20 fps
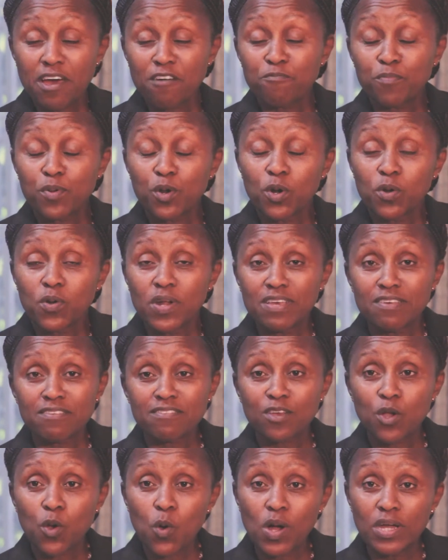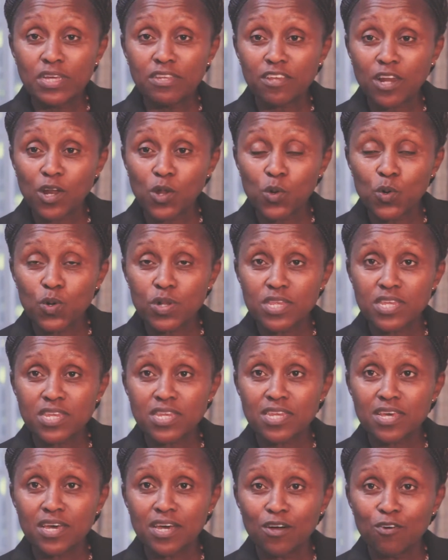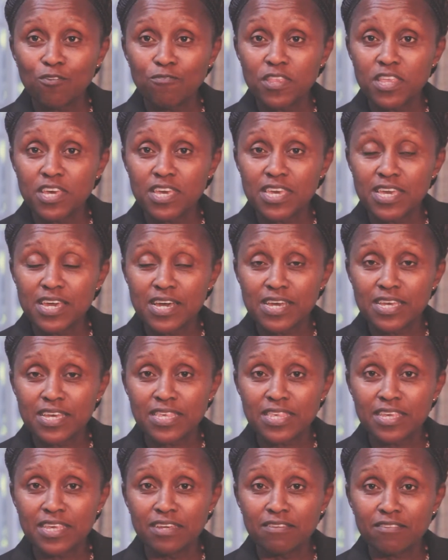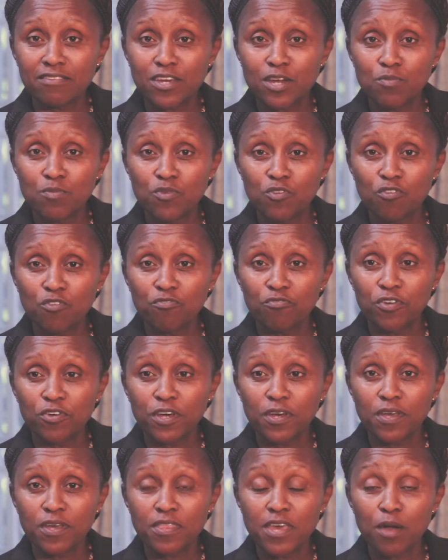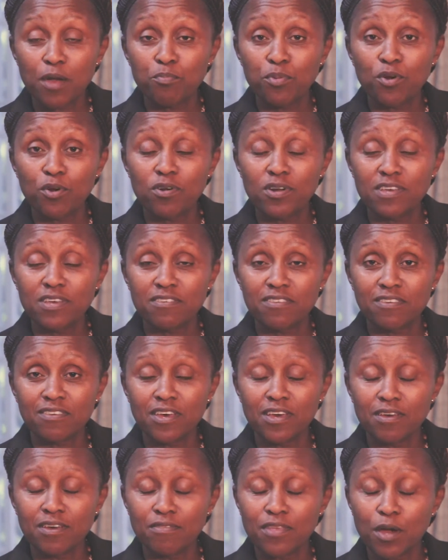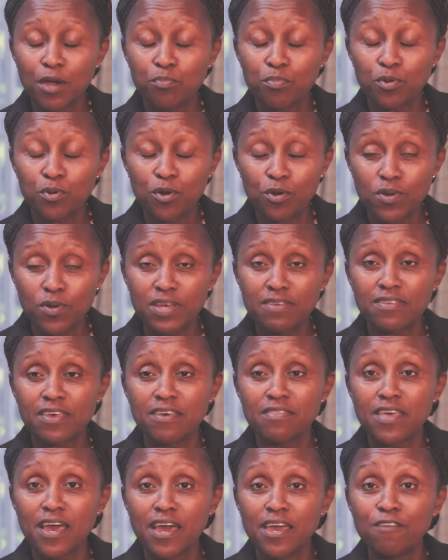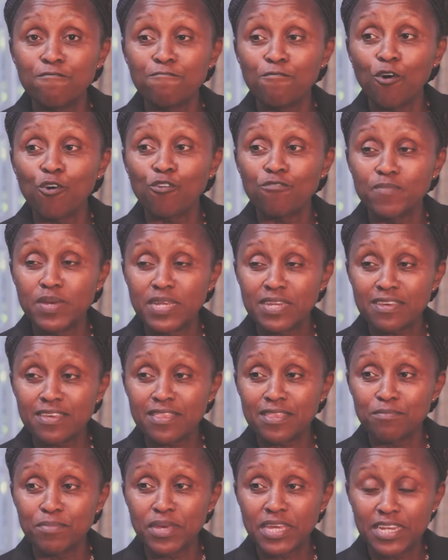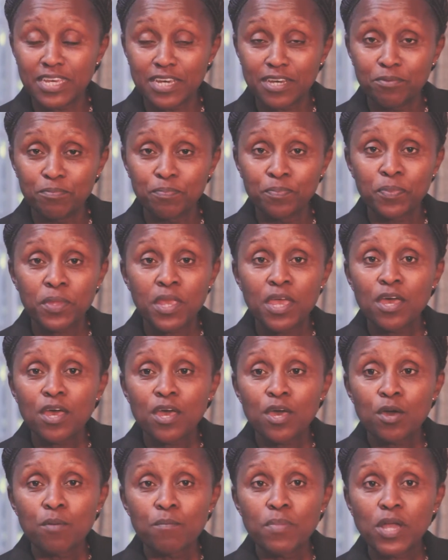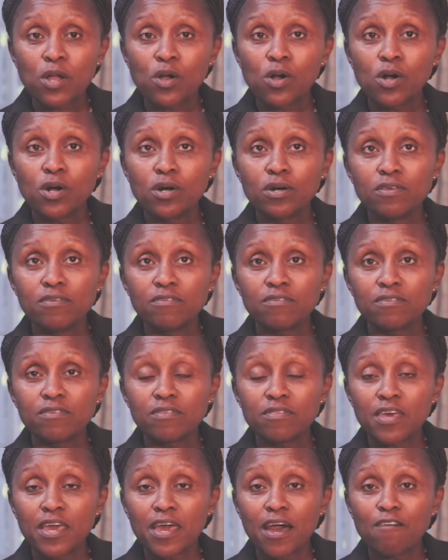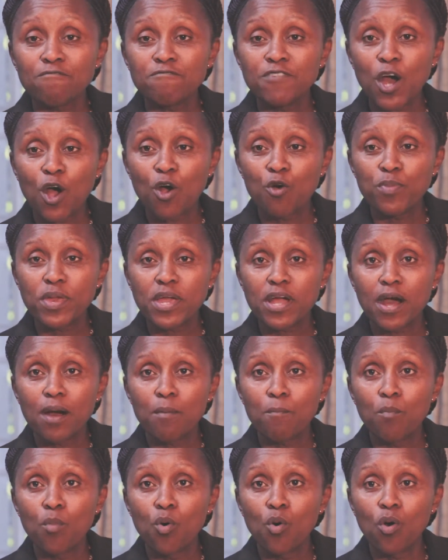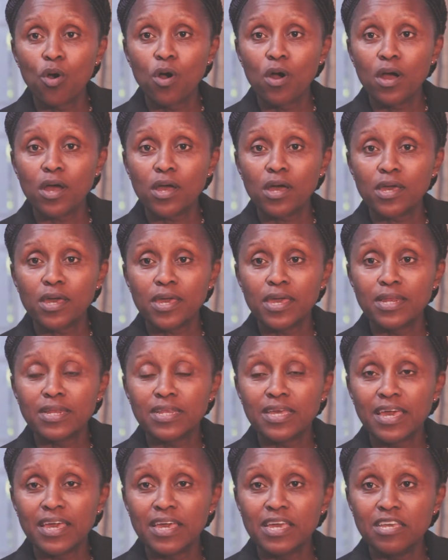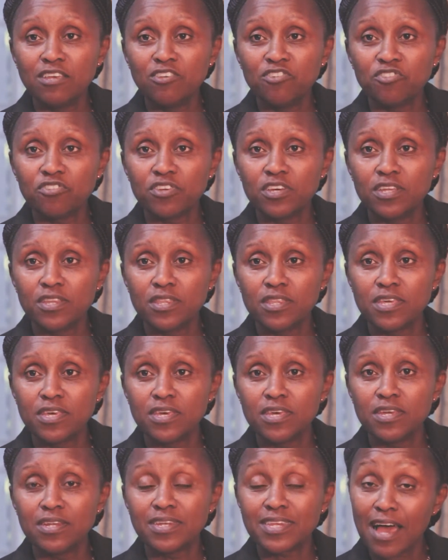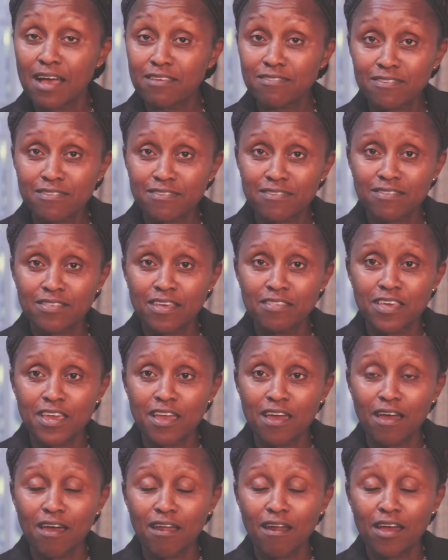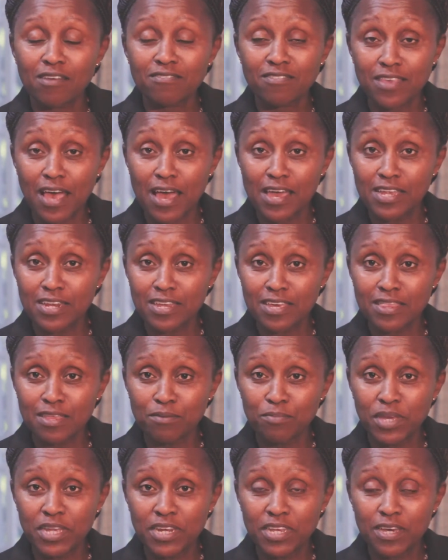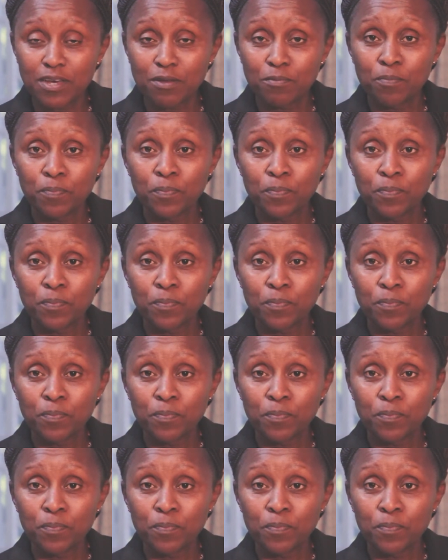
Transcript: have progressed quite a lot over the years in terms of their progress and their involvement in the media, because they have now become more engaged in the tasks that they are assigned in the media.